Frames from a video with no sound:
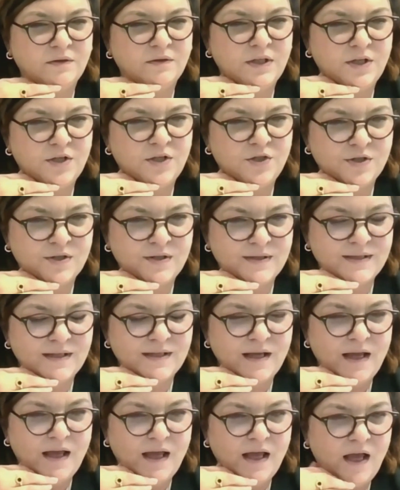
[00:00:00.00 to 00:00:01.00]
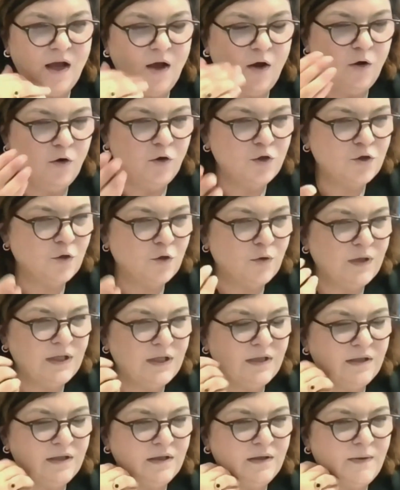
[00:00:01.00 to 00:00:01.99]
regions. Also
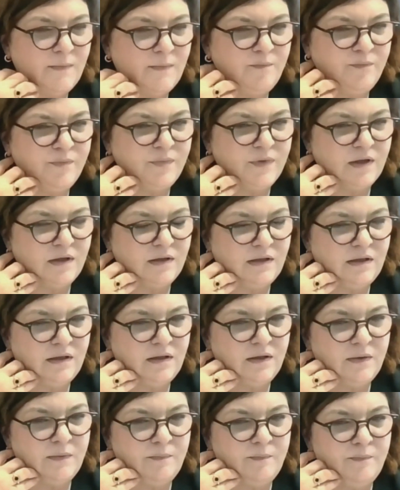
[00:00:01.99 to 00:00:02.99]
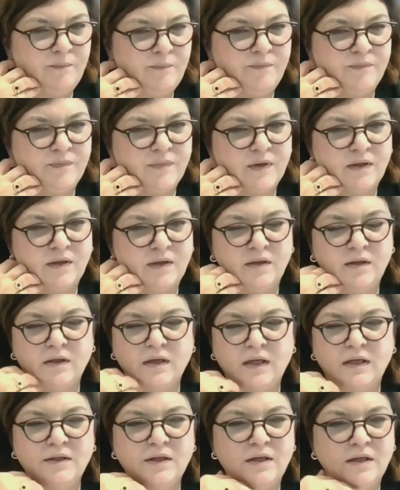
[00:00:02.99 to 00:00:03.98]
in the
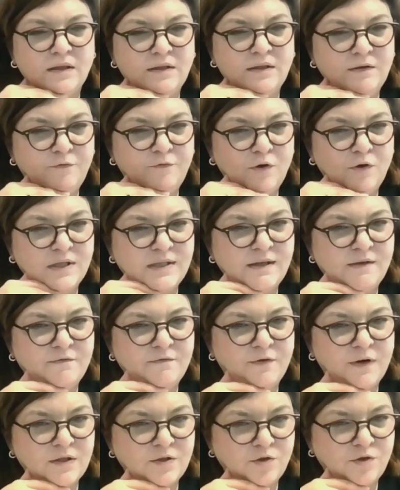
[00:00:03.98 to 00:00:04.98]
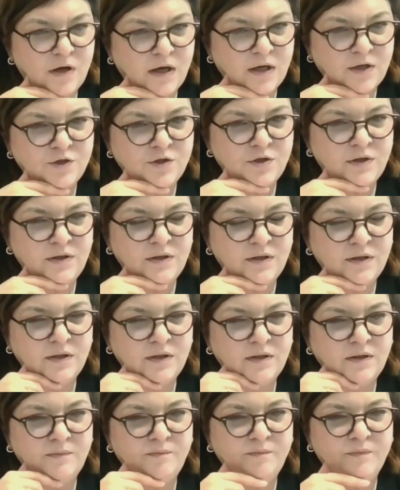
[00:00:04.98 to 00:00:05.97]
alternative fuels
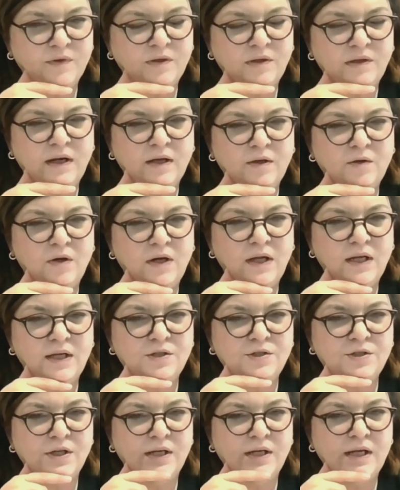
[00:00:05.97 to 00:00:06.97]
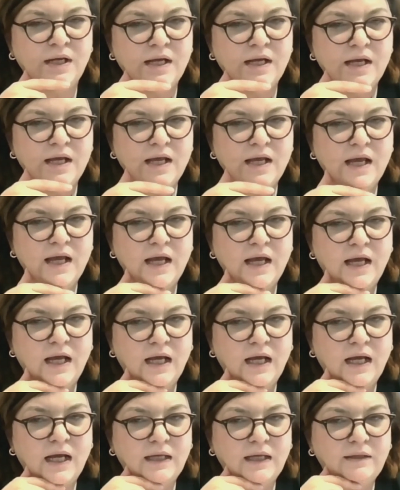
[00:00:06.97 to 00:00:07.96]
infrastructure regulation,
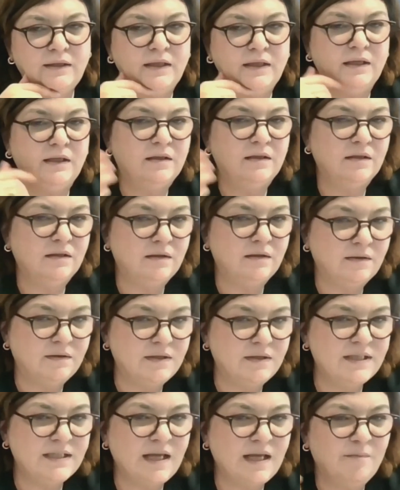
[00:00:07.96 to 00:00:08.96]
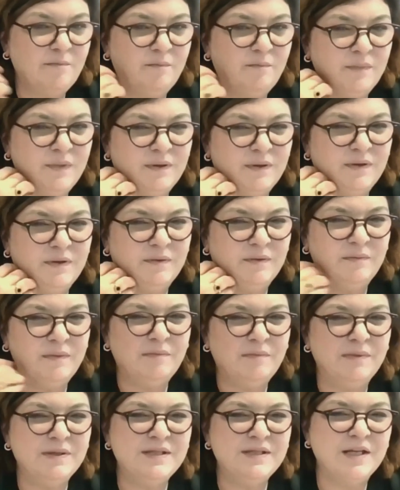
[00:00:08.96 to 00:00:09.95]
I think some
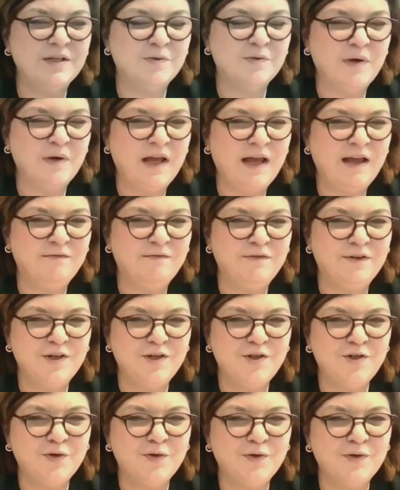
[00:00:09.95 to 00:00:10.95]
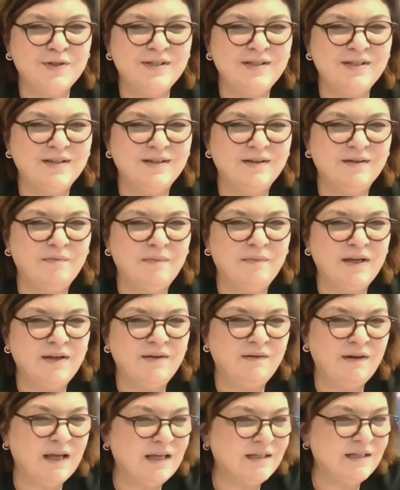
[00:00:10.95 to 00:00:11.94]
member states will have issues,
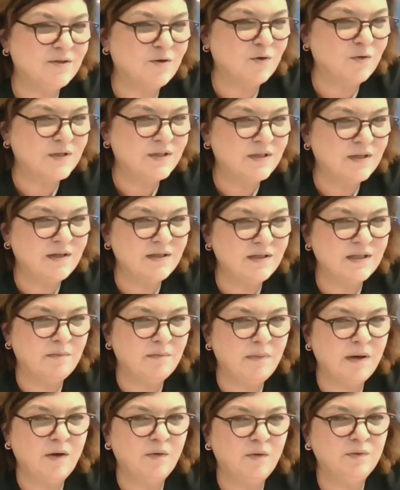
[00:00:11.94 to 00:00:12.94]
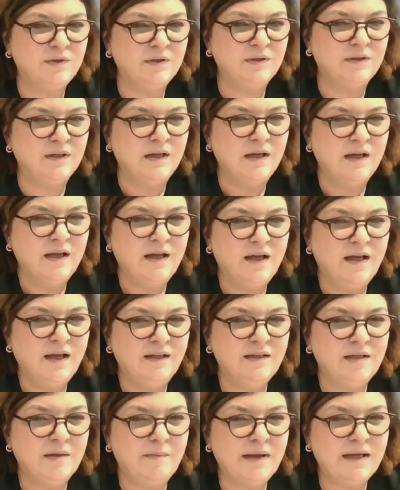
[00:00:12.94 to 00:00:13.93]
may raise concerns about the
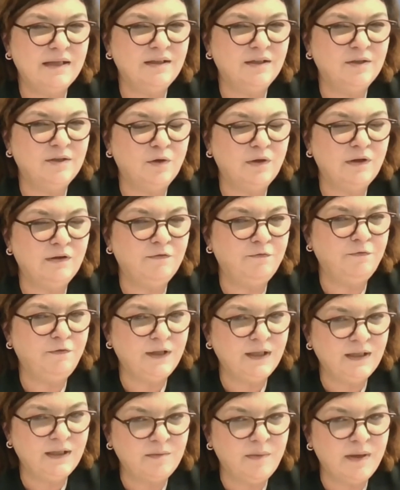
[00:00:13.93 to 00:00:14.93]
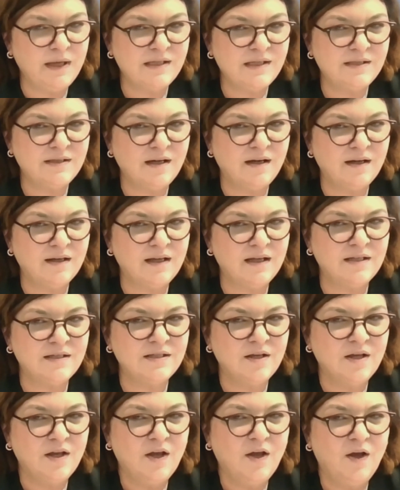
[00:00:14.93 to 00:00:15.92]
mandatory fleet-based
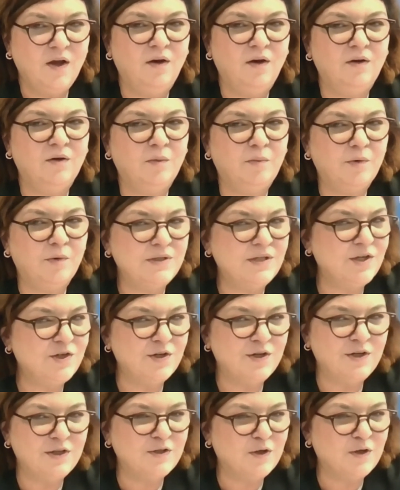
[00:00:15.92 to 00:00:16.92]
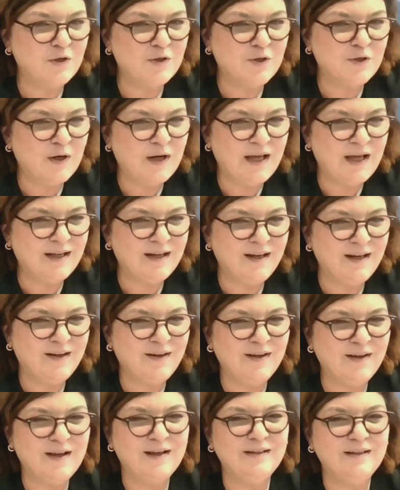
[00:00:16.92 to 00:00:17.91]
targets. Opposition is also likely
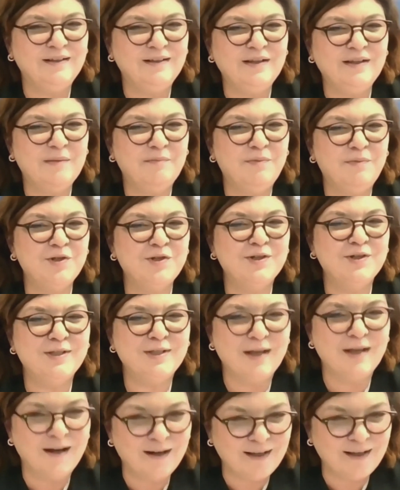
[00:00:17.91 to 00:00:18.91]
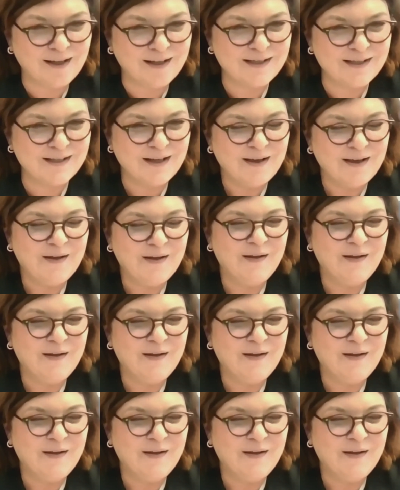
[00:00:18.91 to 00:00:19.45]
regarding the ambitious targets.